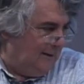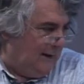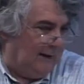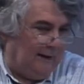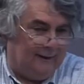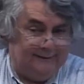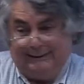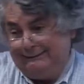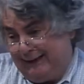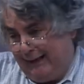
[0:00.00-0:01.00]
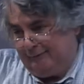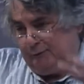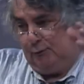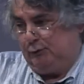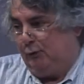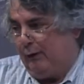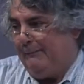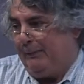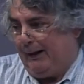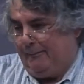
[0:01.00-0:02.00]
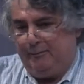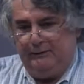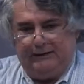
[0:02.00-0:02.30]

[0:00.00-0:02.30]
They have to wrap up with